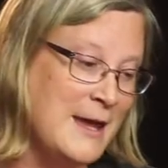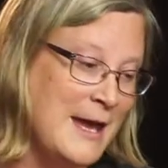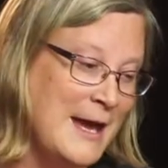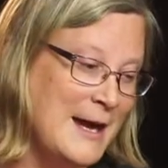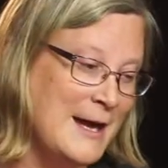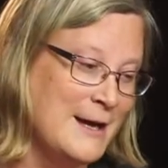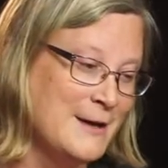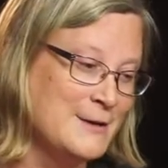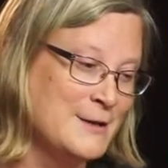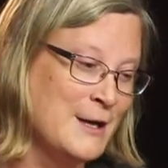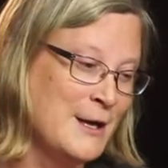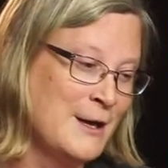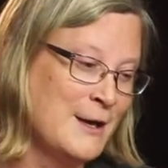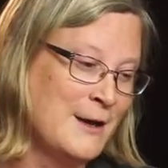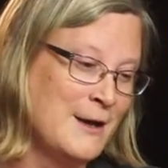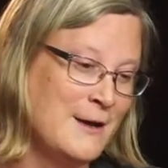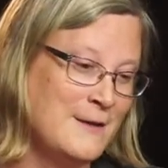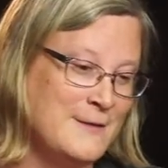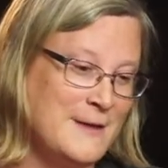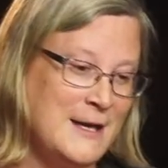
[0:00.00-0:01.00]
And
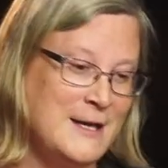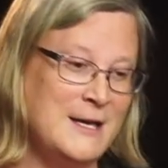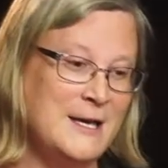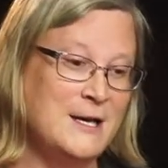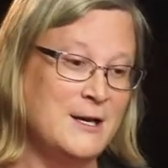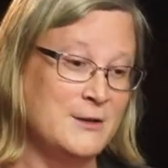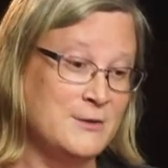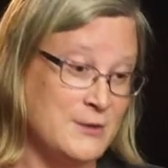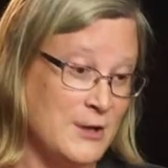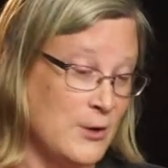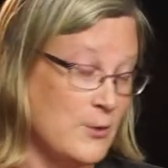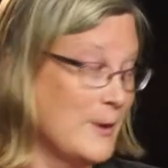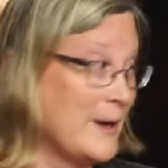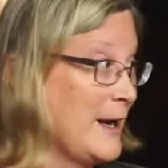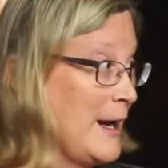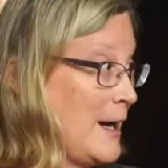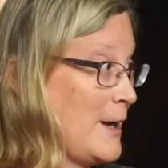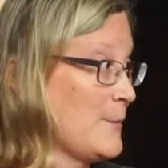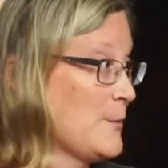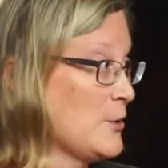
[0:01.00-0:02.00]
they needed, though, an
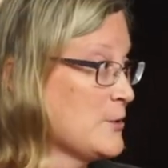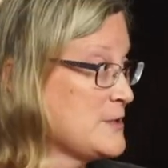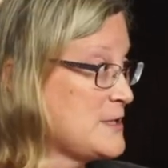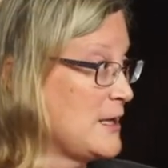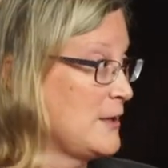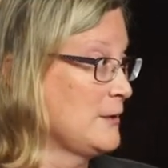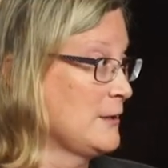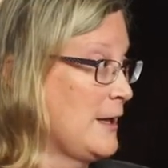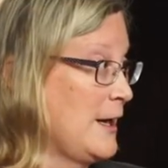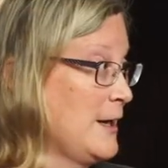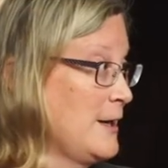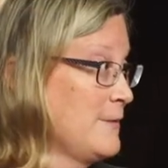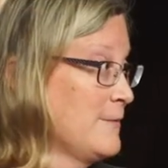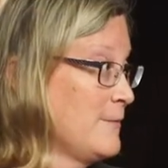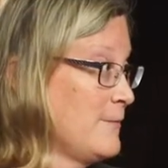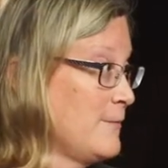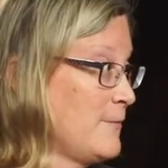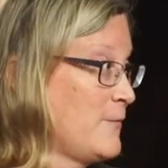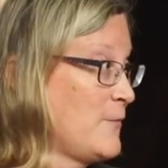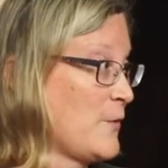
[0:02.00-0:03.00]
animal cell line
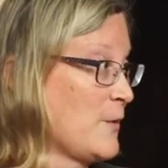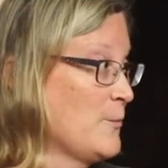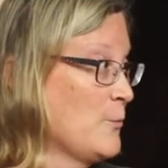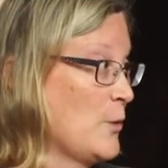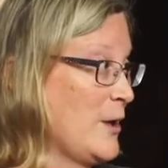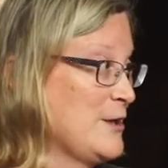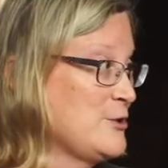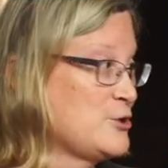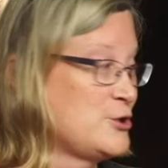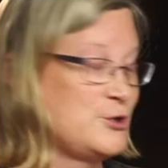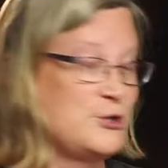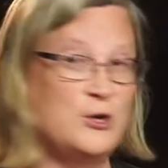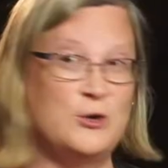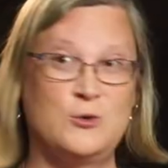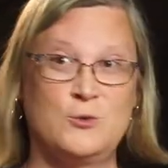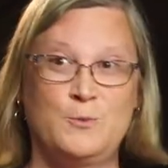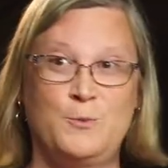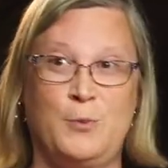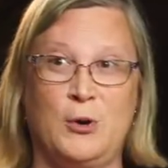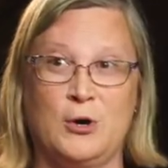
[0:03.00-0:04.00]
from which
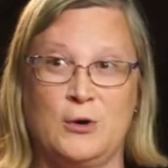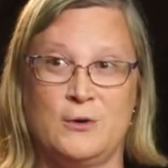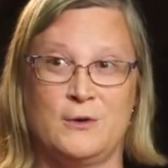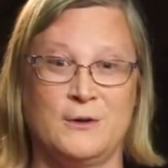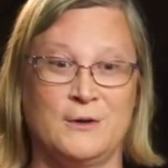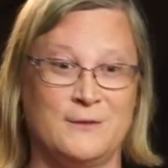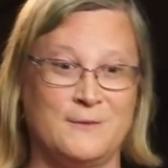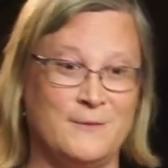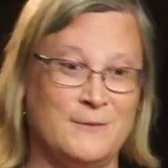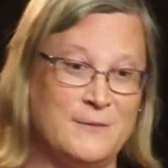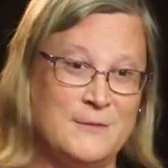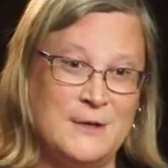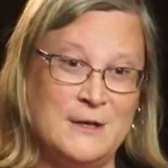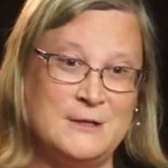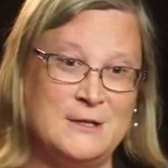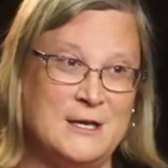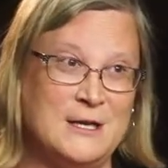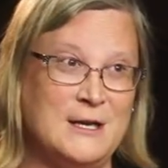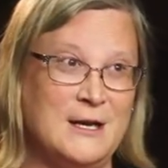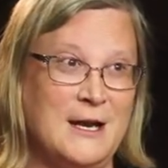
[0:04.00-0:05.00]
to pull the
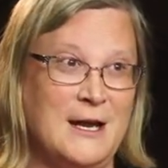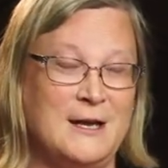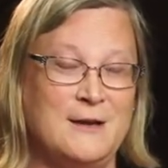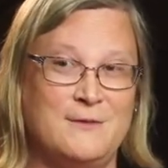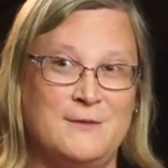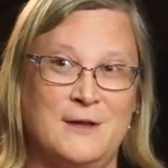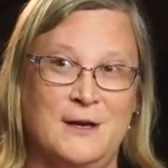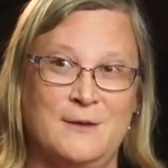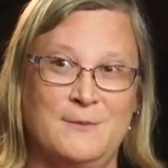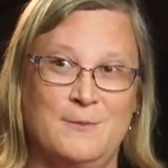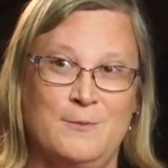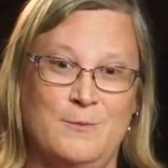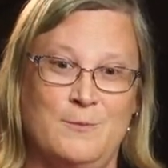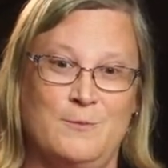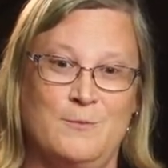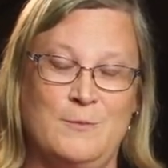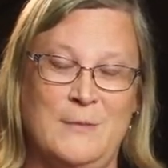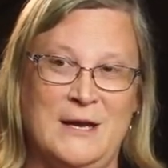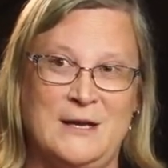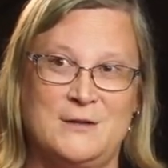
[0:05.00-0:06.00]
DNA that
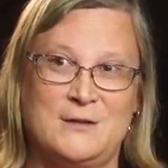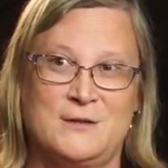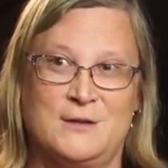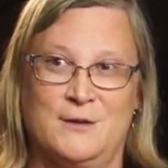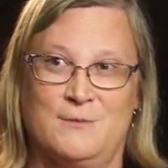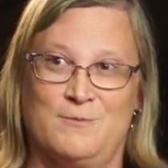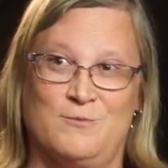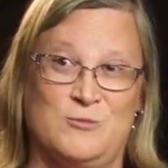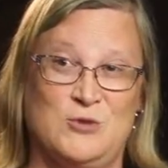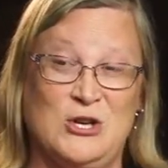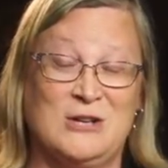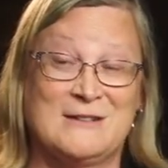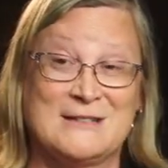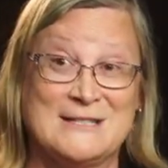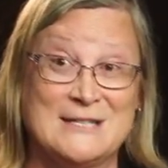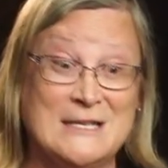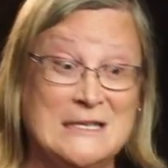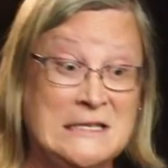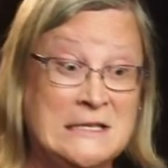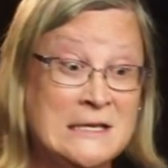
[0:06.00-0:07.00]
makes the
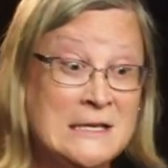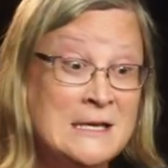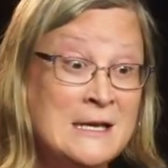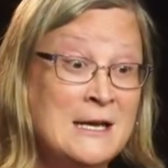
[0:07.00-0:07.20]
gelatin.